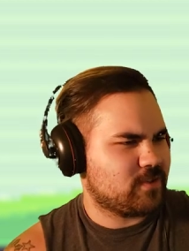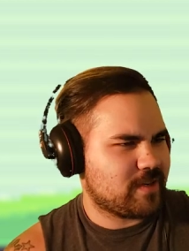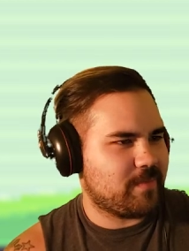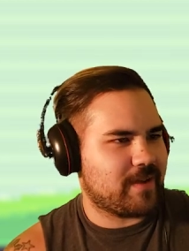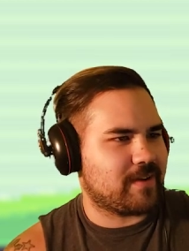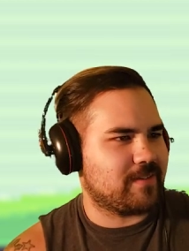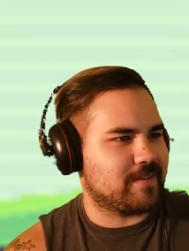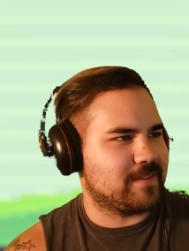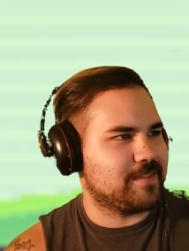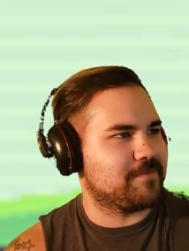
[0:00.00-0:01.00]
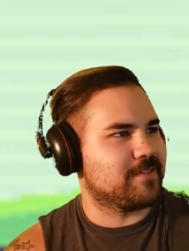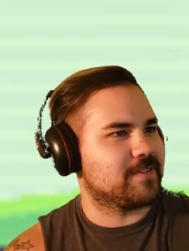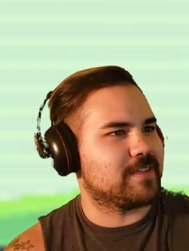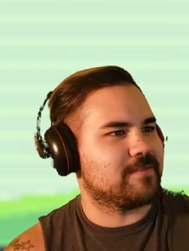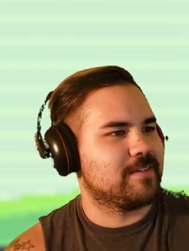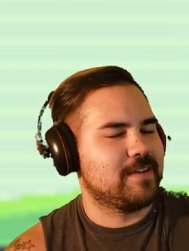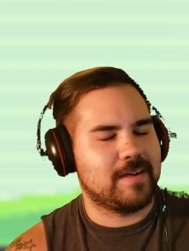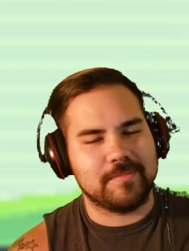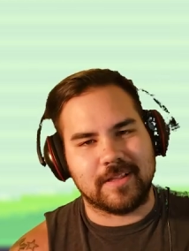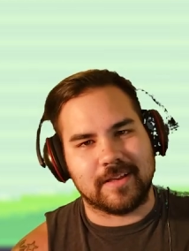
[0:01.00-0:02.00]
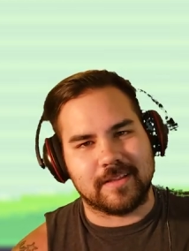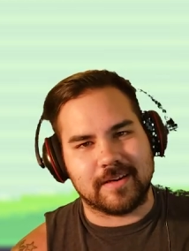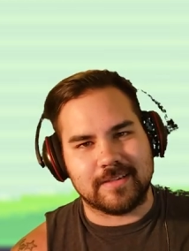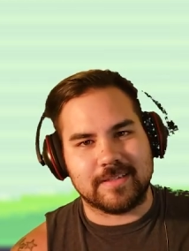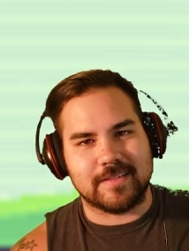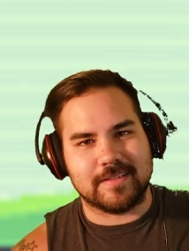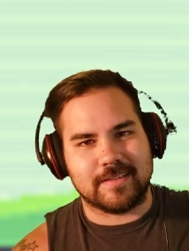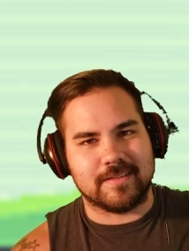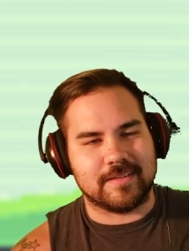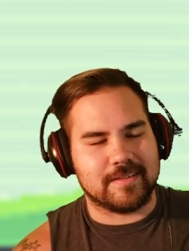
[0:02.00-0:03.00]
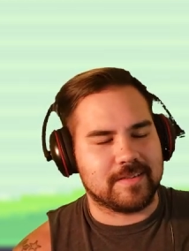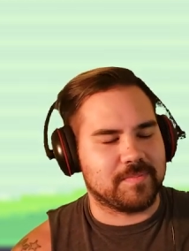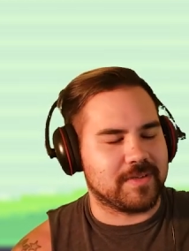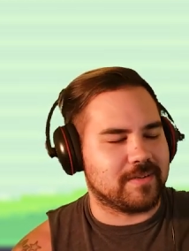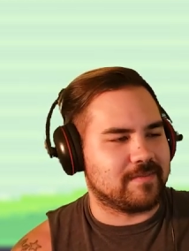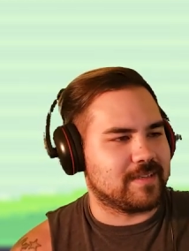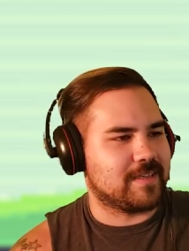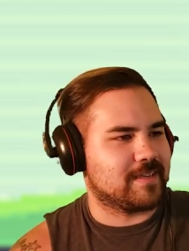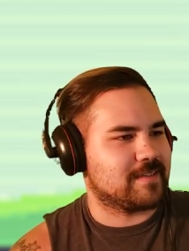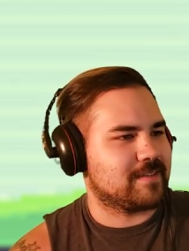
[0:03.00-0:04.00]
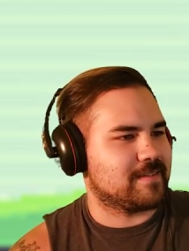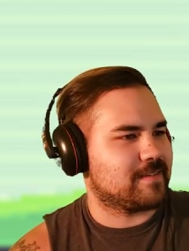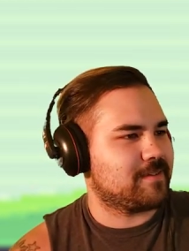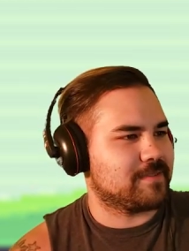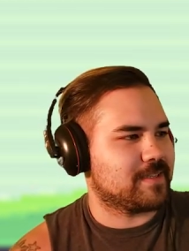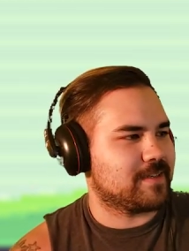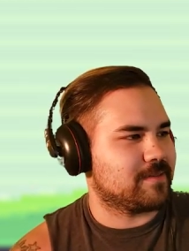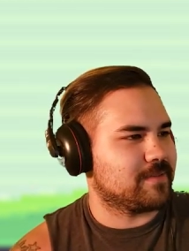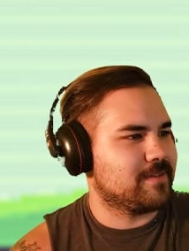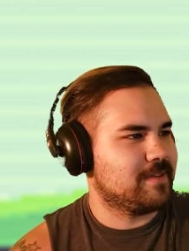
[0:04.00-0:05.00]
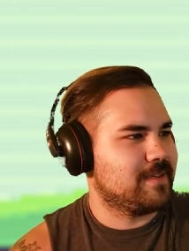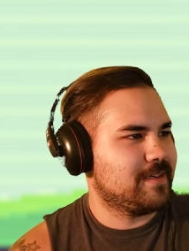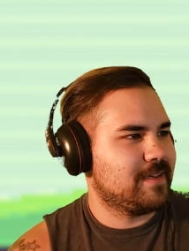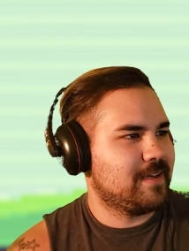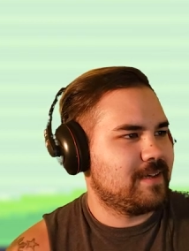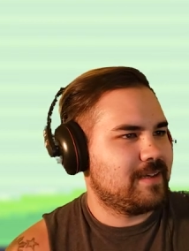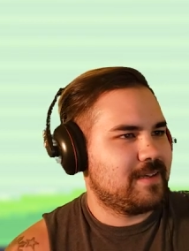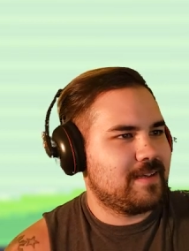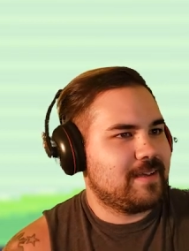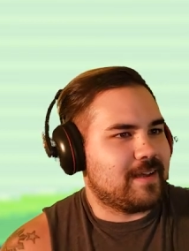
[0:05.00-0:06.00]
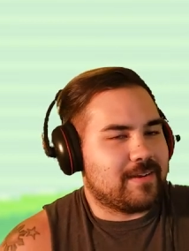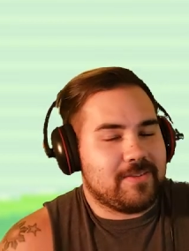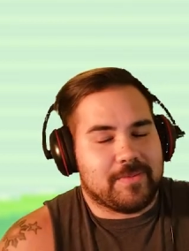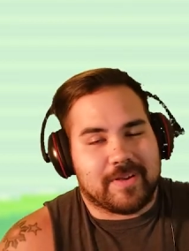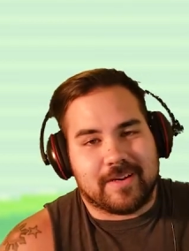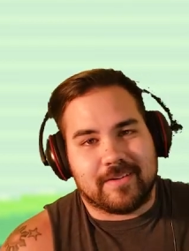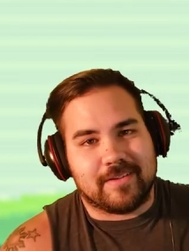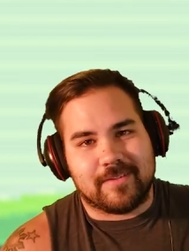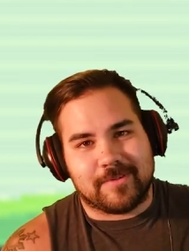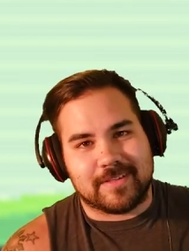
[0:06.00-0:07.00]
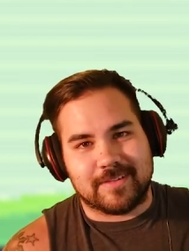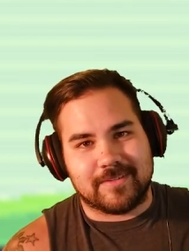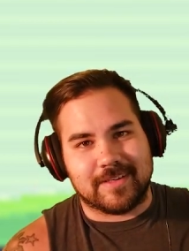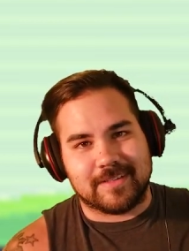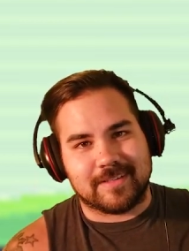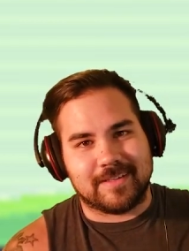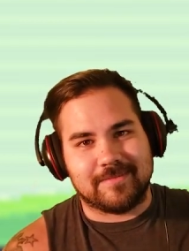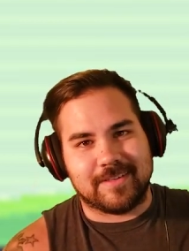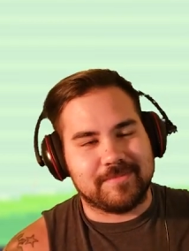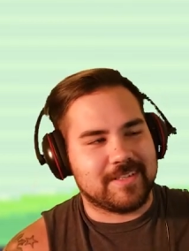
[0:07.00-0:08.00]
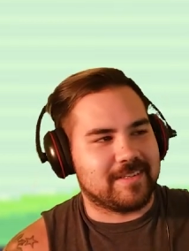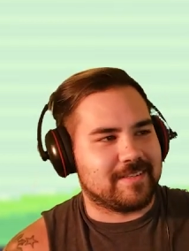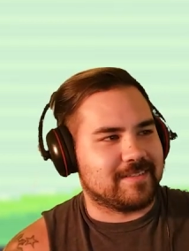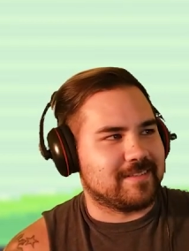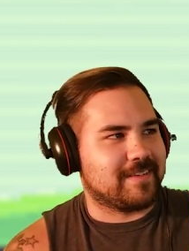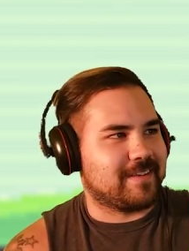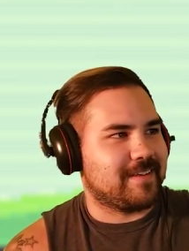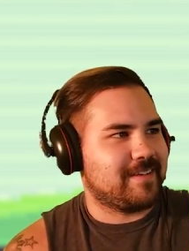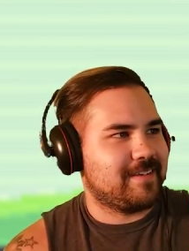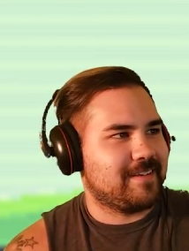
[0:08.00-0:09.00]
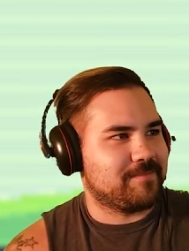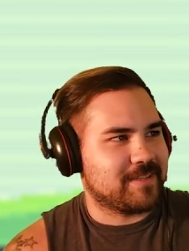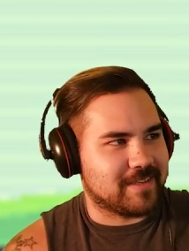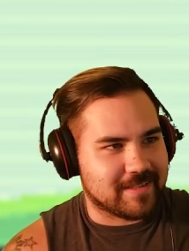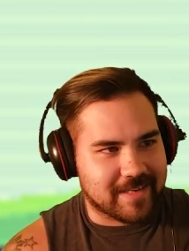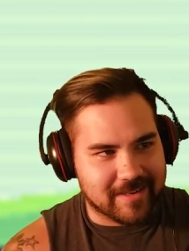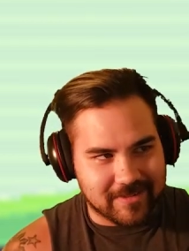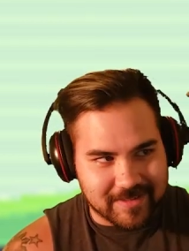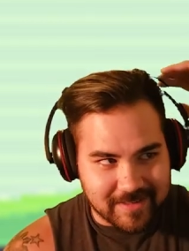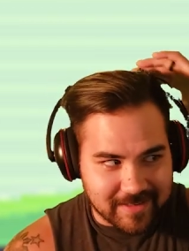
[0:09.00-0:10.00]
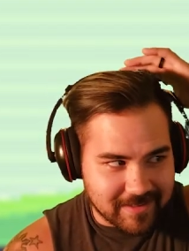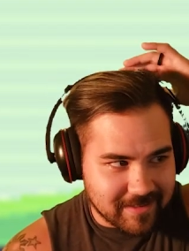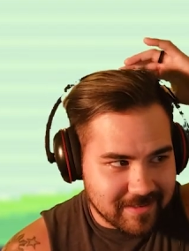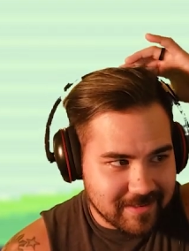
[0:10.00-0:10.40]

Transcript: Try battling and see for yourself. I'm glad that I changed the speed of attacks, because that was terrible. I don't know about it, the rest of you guys. I'm, I'm just gonna like, I'm just gonna tackle it to death.